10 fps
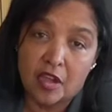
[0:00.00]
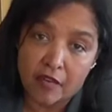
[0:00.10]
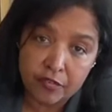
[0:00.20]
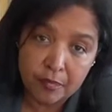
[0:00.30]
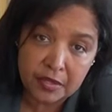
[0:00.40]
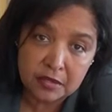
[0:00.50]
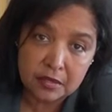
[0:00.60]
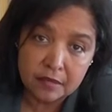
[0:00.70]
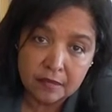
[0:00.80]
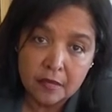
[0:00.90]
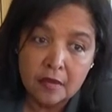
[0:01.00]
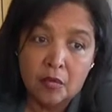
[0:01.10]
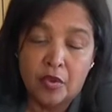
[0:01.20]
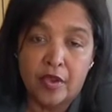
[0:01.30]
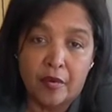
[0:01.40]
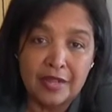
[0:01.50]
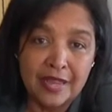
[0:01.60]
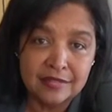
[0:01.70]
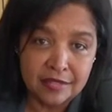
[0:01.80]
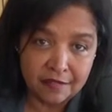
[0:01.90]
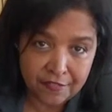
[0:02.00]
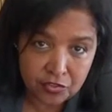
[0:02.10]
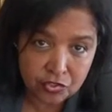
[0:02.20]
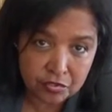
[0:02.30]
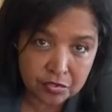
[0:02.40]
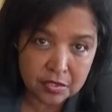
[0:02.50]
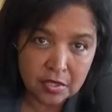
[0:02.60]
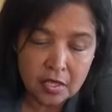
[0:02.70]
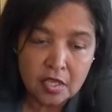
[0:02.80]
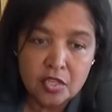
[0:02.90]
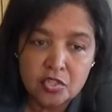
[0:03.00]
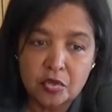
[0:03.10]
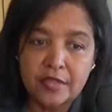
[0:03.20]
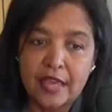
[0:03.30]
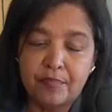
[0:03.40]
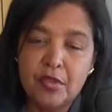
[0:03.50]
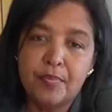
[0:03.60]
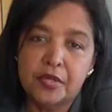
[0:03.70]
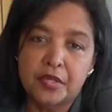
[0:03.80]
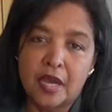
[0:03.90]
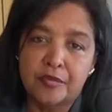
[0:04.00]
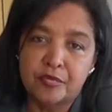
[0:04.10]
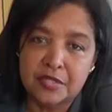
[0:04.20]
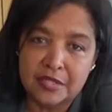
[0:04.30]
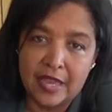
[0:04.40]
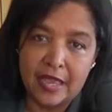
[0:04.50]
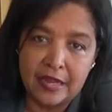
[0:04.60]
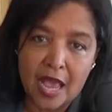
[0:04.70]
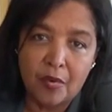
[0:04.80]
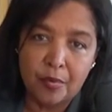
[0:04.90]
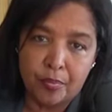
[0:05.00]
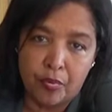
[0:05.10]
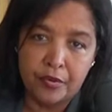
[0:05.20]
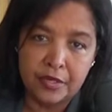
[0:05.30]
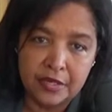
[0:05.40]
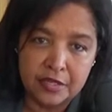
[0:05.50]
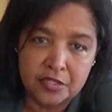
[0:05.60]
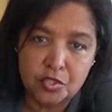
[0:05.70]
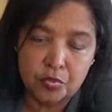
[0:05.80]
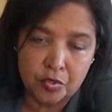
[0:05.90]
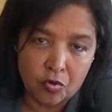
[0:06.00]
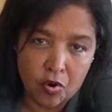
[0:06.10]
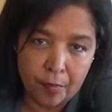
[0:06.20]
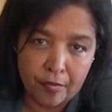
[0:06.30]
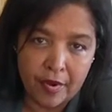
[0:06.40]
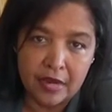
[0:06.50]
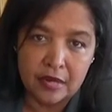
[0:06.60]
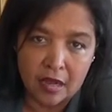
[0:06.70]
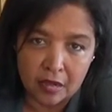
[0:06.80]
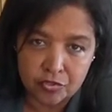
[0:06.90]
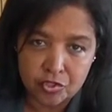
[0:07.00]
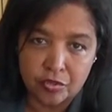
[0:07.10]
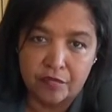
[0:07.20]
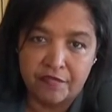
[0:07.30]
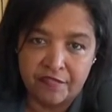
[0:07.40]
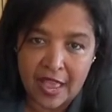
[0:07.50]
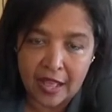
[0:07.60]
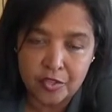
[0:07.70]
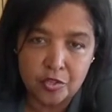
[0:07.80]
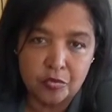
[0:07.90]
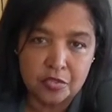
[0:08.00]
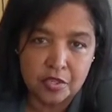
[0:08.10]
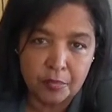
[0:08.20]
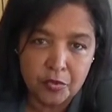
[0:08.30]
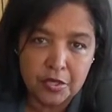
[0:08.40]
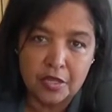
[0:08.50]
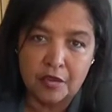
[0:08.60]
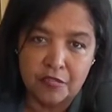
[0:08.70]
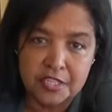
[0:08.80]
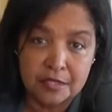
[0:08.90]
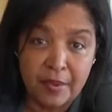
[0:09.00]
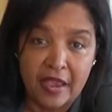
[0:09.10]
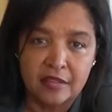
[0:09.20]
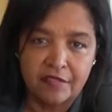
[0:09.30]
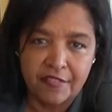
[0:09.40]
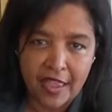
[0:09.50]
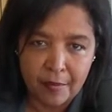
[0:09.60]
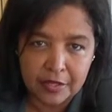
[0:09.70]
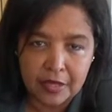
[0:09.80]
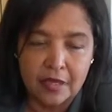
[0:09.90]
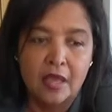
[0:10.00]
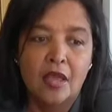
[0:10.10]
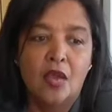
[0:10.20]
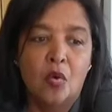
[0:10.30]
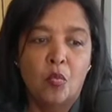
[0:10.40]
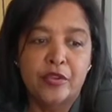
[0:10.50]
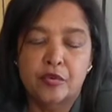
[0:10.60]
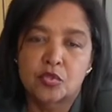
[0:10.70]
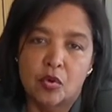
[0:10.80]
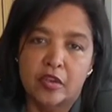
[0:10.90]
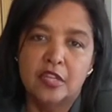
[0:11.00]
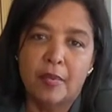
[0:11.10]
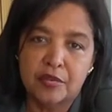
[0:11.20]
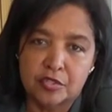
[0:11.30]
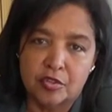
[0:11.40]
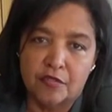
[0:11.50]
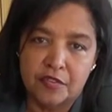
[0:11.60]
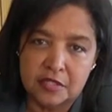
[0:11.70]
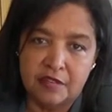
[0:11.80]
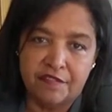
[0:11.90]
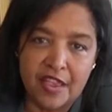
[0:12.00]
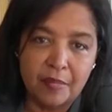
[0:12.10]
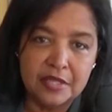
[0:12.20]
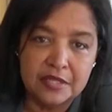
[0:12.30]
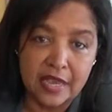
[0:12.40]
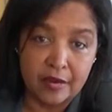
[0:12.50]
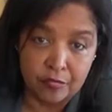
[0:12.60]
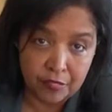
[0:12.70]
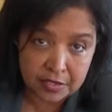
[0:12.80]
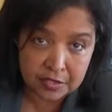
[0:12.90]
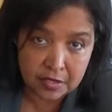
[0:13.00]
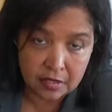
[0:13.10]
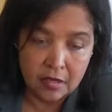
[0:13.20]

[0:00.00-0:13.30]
government, with our elected officials, so that people could understand how important it is to incorporate culture, values, community, respect, family, when you're talking about servicing families at risk.